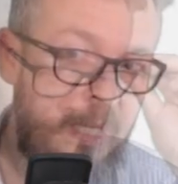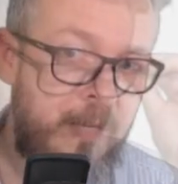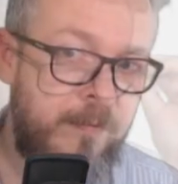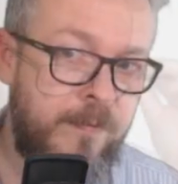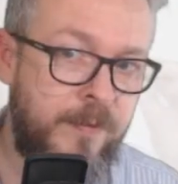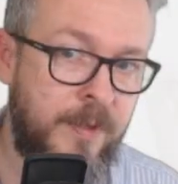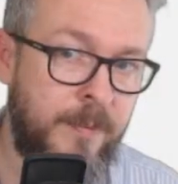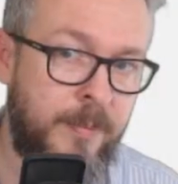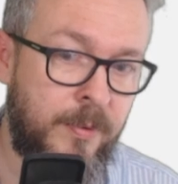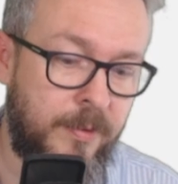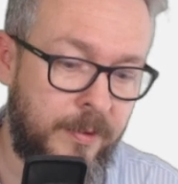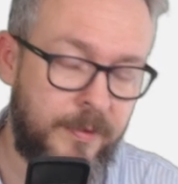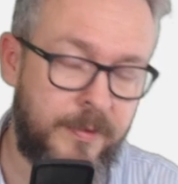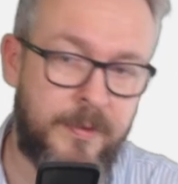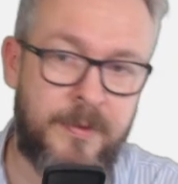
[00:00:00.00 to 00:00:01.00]
If the
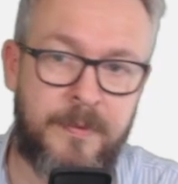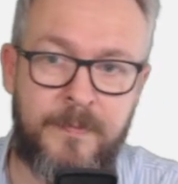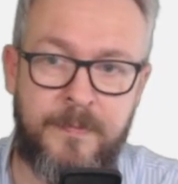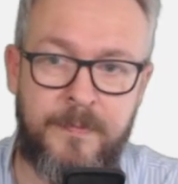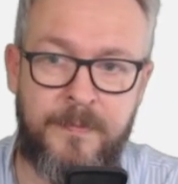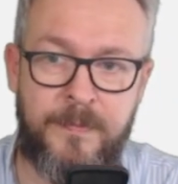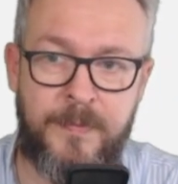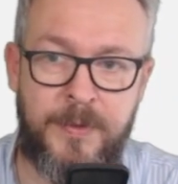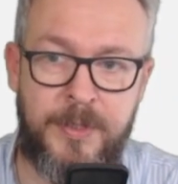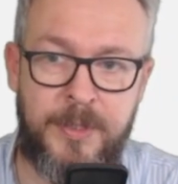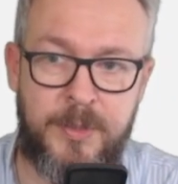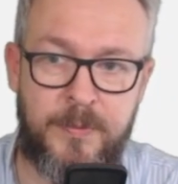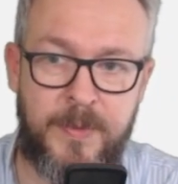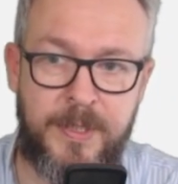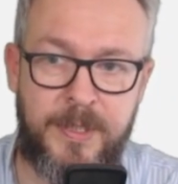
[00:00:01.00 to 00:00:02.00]
board,
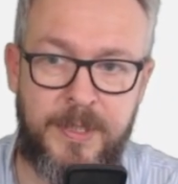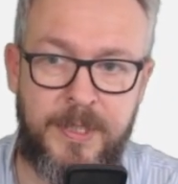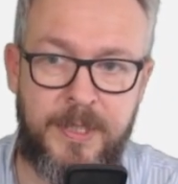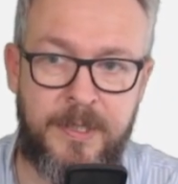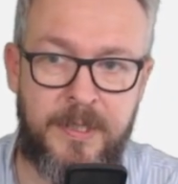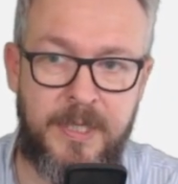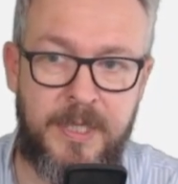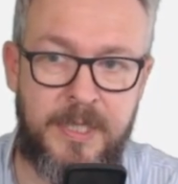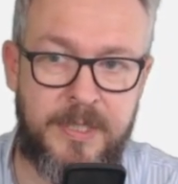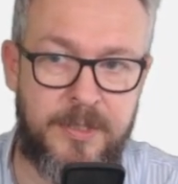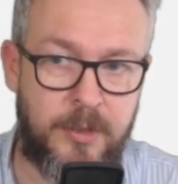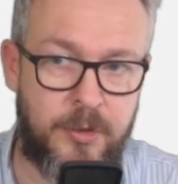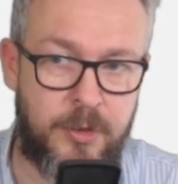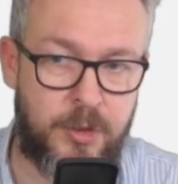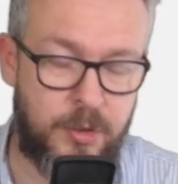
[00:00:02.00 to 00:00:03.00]
this one here, is
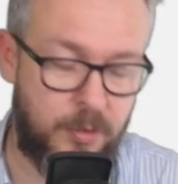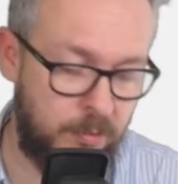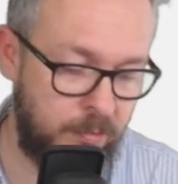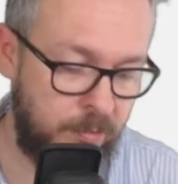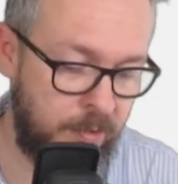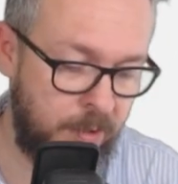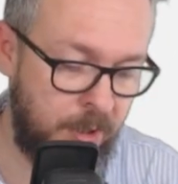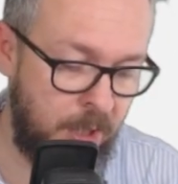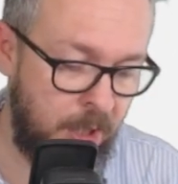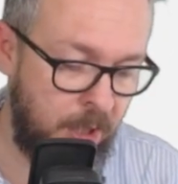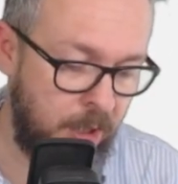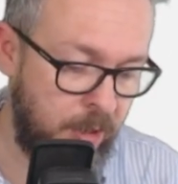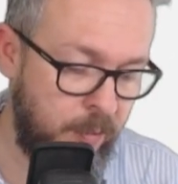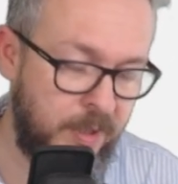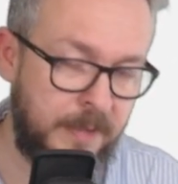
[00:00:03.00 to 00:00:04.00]
not shown,
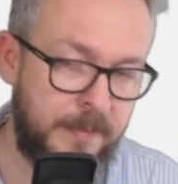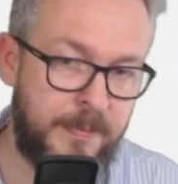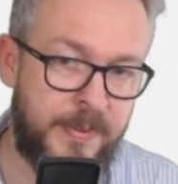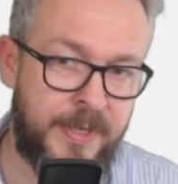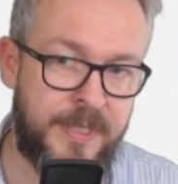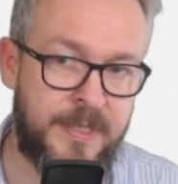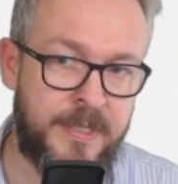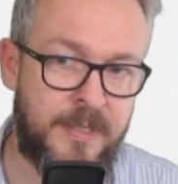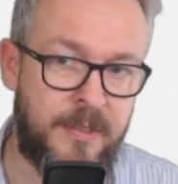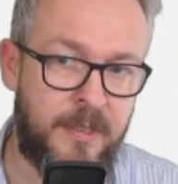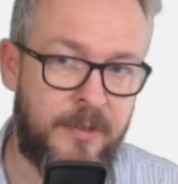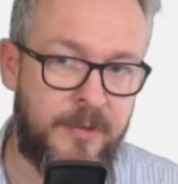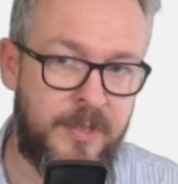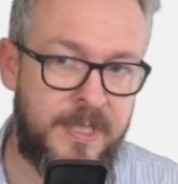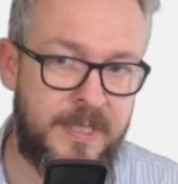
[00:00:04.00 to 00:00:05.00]
you can press
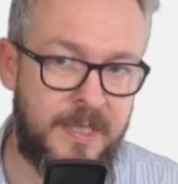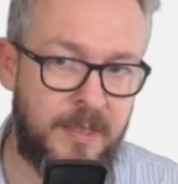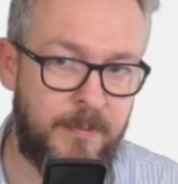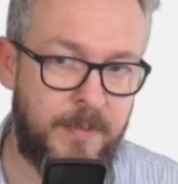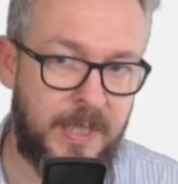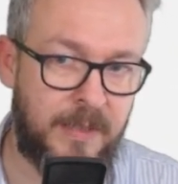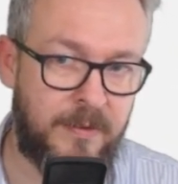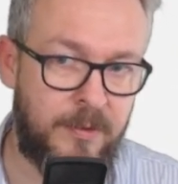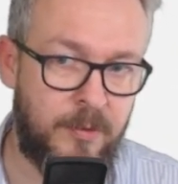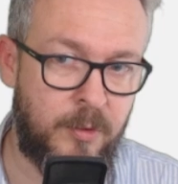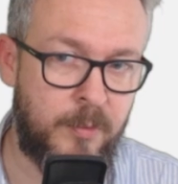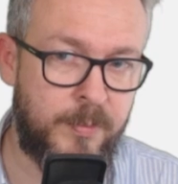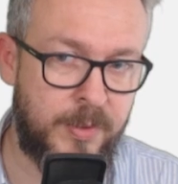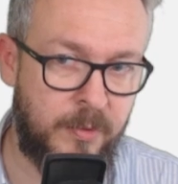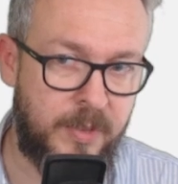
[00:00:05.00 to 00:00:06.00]
the reset button
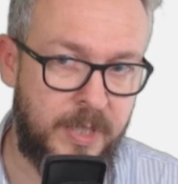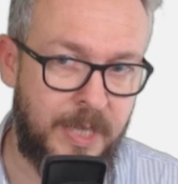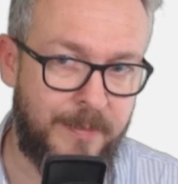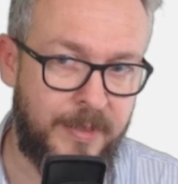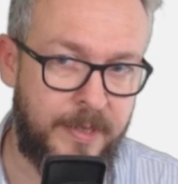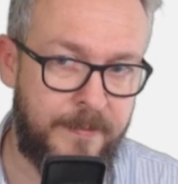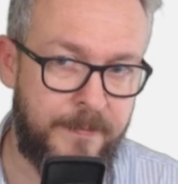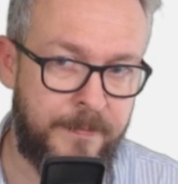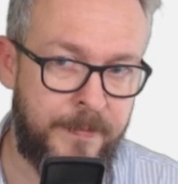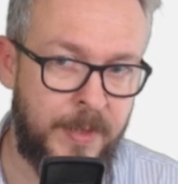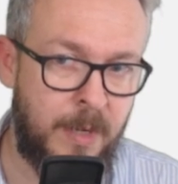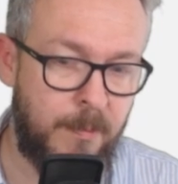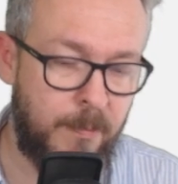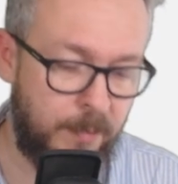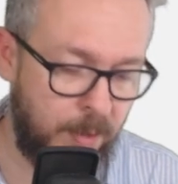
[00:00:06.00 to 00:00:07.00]
on programmer.
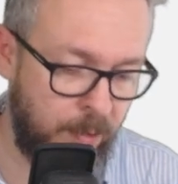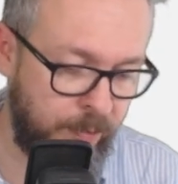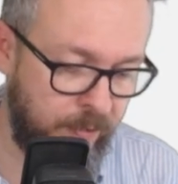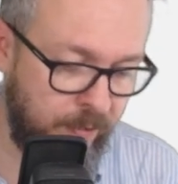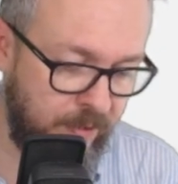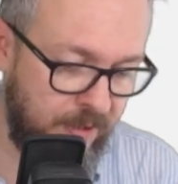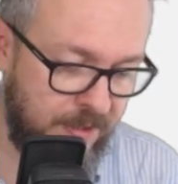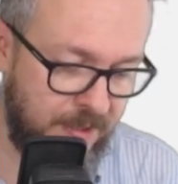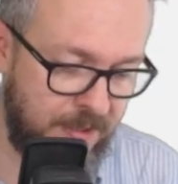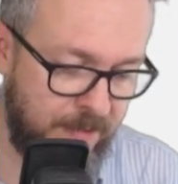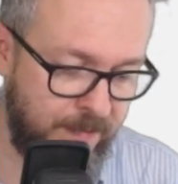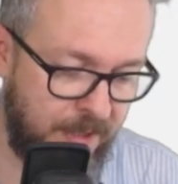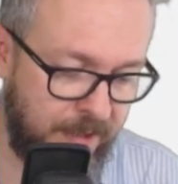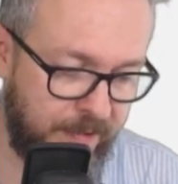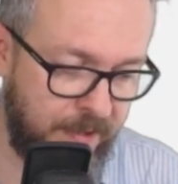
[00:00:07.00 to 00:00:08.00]
Both this
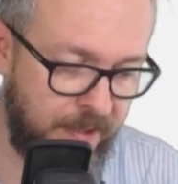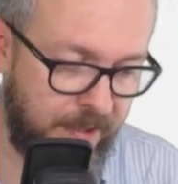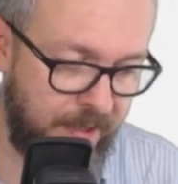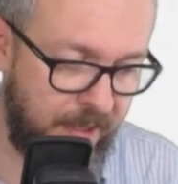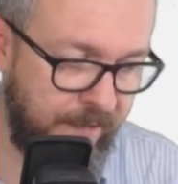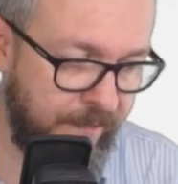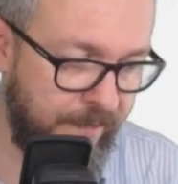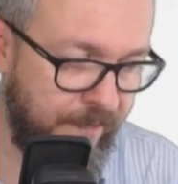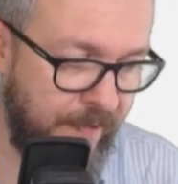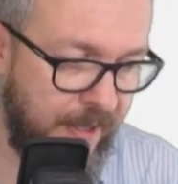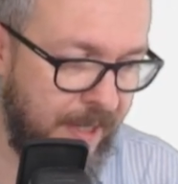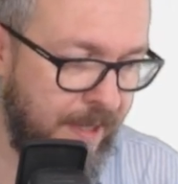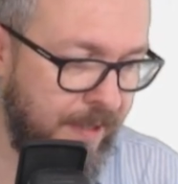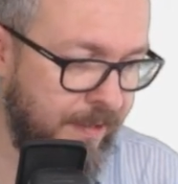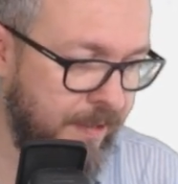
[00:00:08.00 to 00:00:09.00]
Smart R F
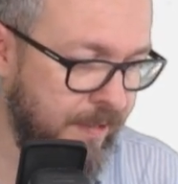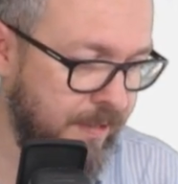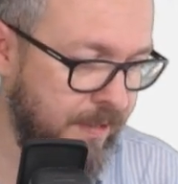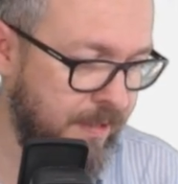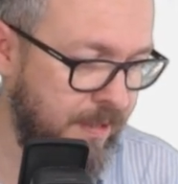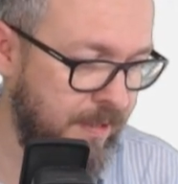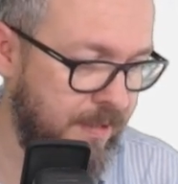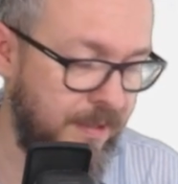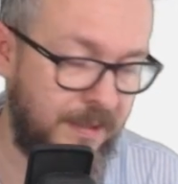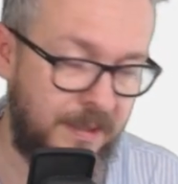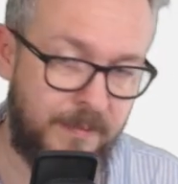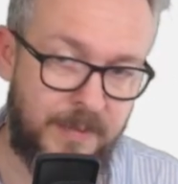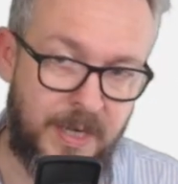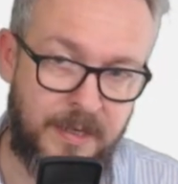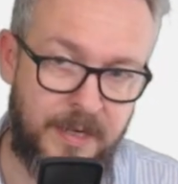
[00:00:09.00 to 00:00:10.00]
and the C C
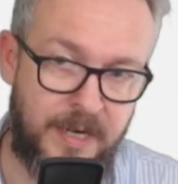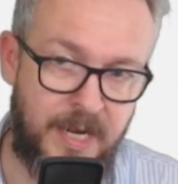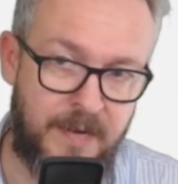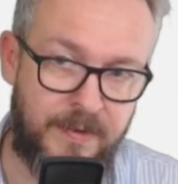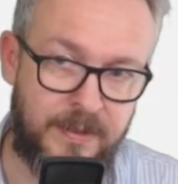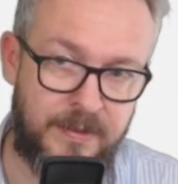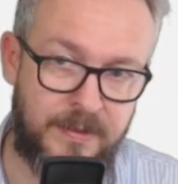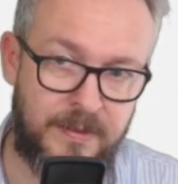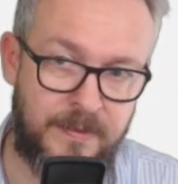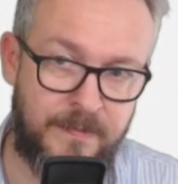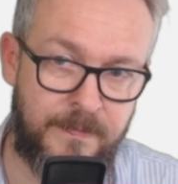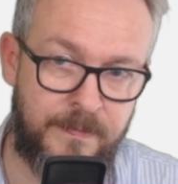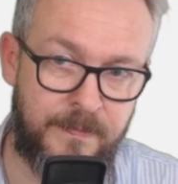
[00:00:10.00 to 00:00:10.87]
debugger have it.